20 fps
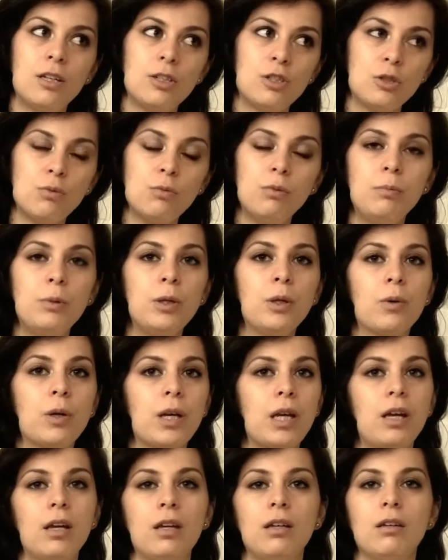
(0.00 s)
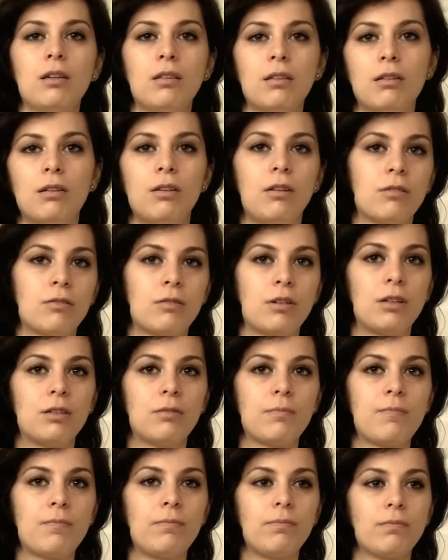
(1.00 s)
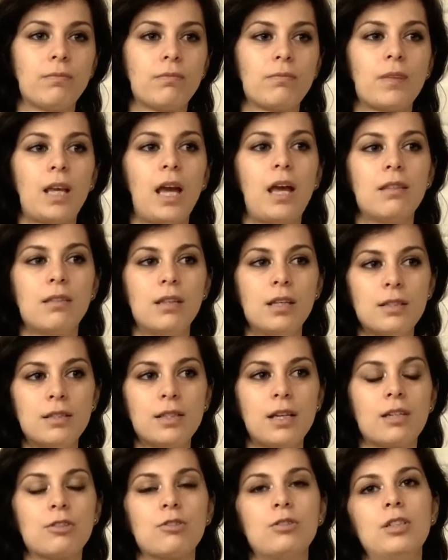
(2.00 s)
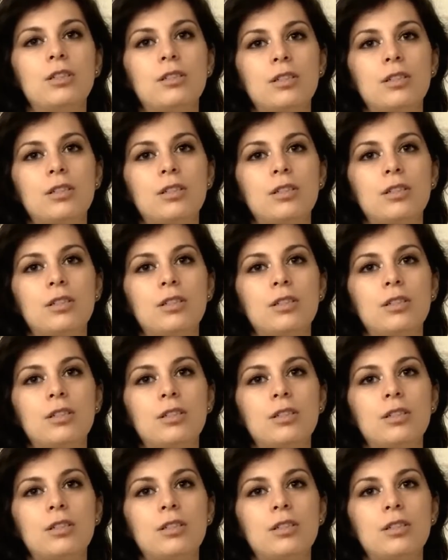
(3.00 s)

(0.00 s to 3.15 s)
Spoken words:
she will be okay in the long run. And this actually